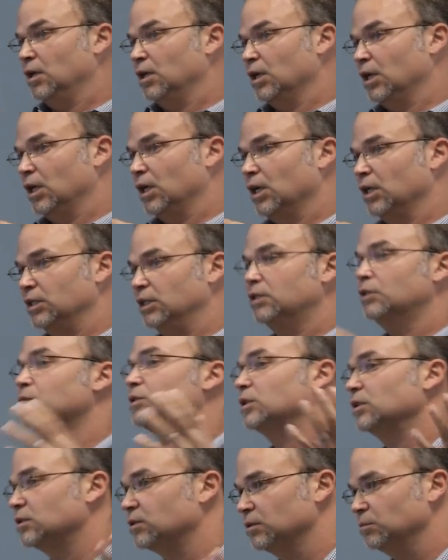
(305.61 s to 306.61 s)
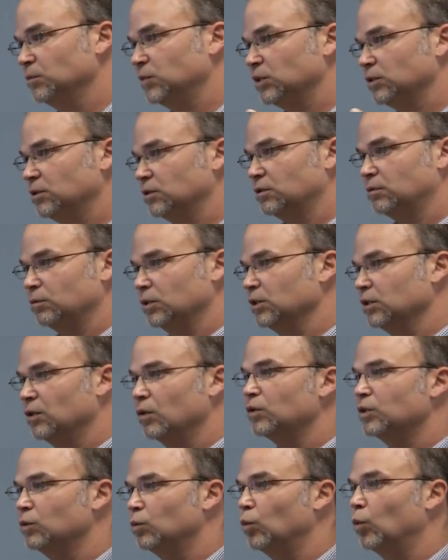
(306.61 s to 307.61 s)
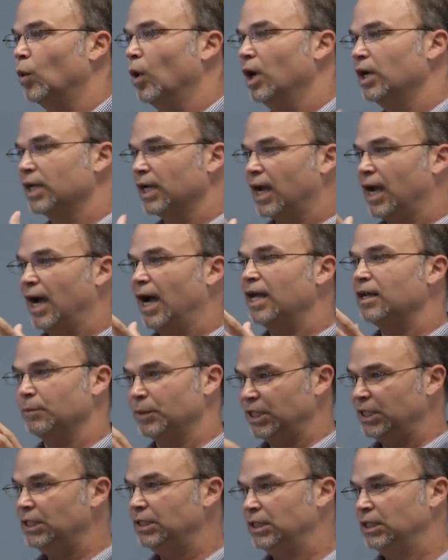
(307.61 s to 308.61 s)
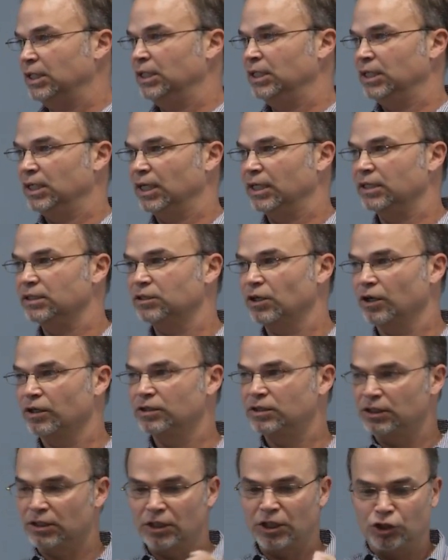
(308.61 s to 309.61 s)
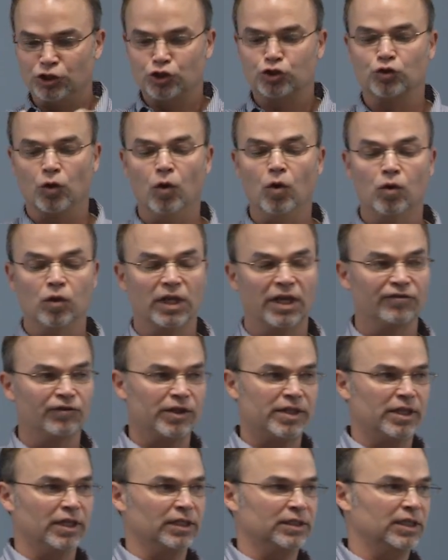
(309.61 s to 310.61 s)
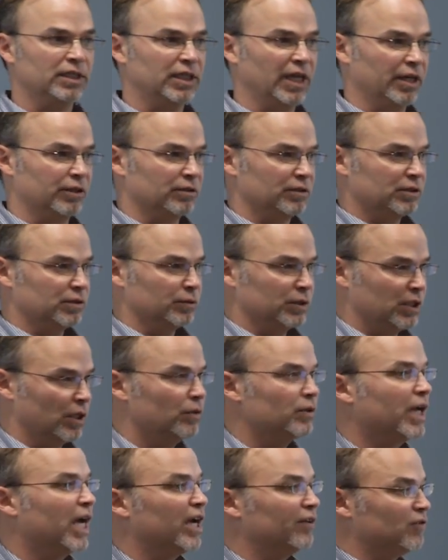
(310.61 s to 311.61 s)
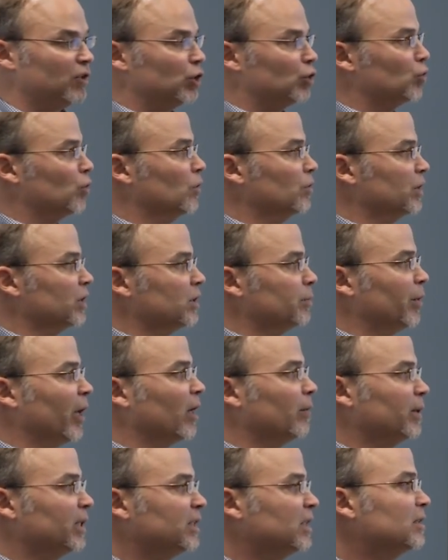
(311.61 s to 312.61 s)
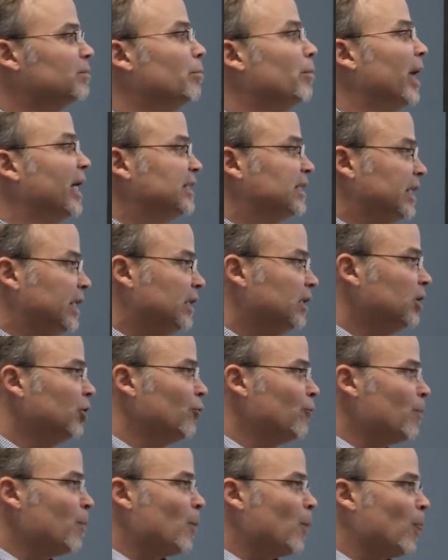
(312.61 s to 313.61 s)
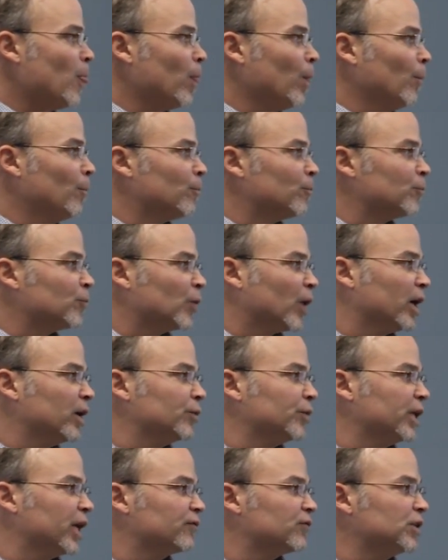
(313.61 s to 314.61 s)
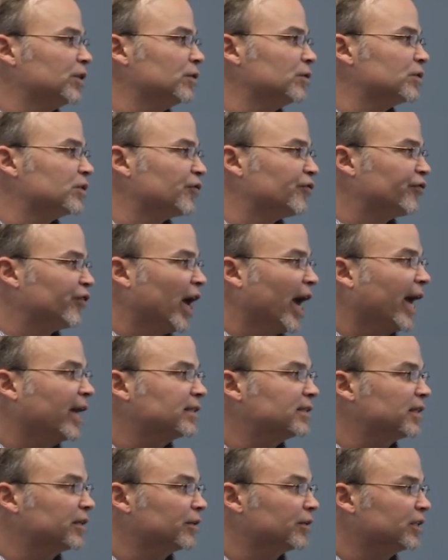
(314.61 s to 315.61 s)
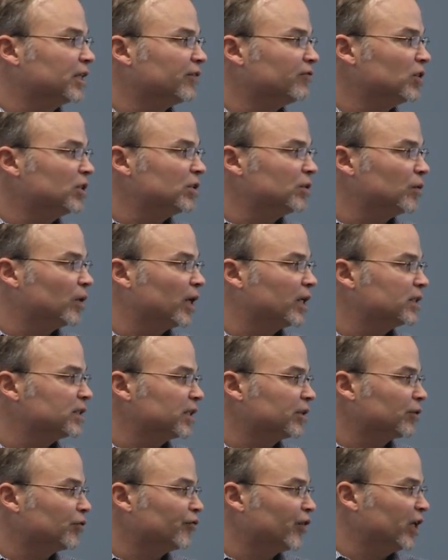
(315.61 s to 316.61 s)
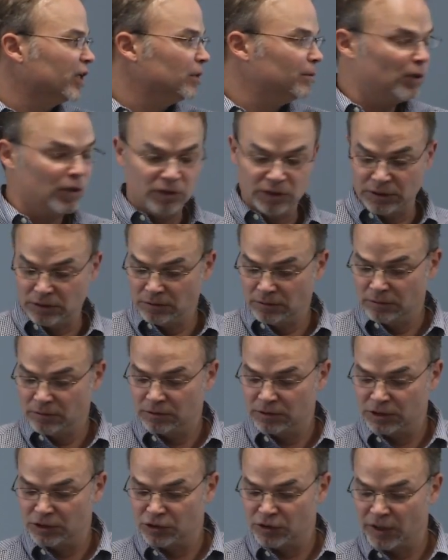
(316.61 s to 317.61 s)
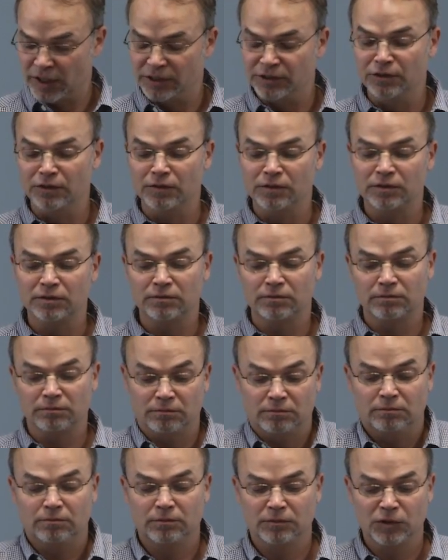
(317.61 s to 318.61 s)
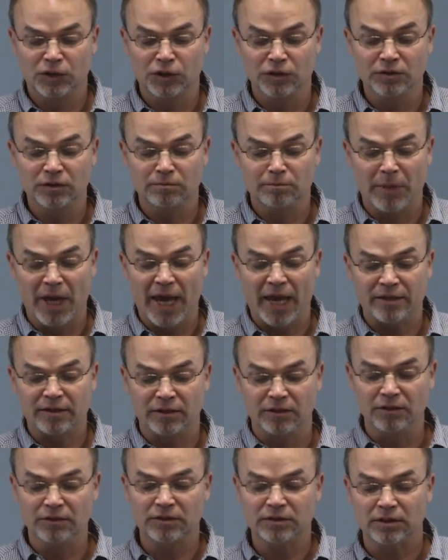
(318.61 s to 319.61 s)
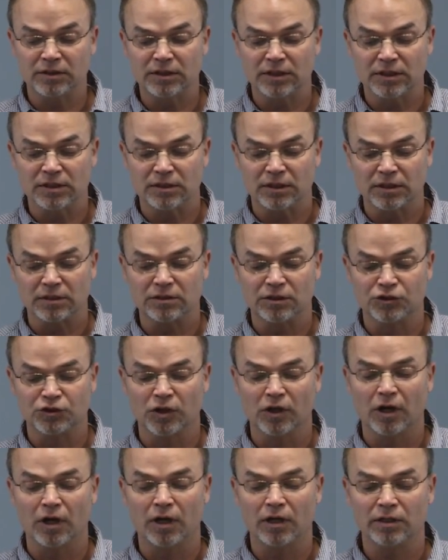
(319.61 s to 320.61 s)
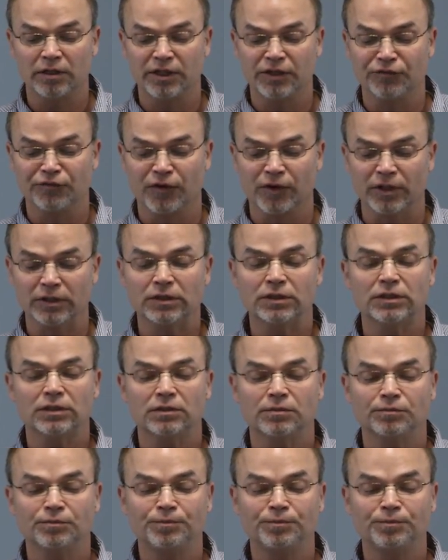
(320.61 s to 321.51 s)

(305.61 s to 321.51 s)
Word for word: uh, ecosystems, there's really only one economy, and it's hard to control everything together. So we don't have controlled experiments. It's messy, right? We have to use the facts that are given to us that are available and, and try and use good math and good statistics to draw inference.